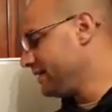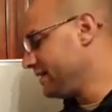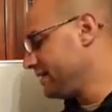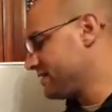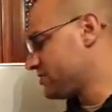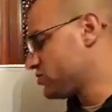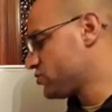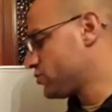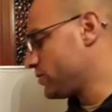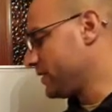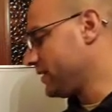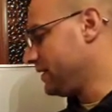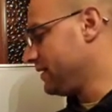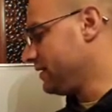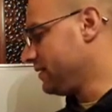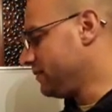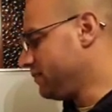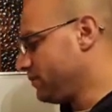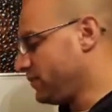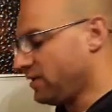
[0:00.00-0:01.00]
it's
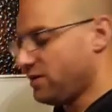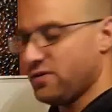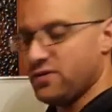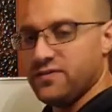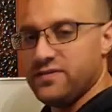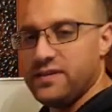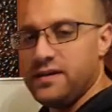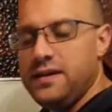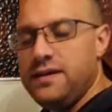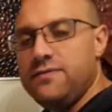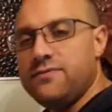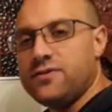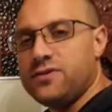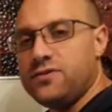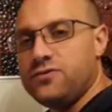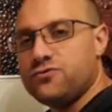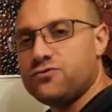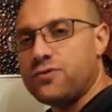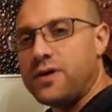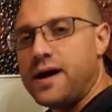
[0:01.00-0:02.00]
tricky because
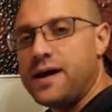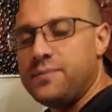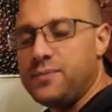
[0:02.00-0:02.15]
even dry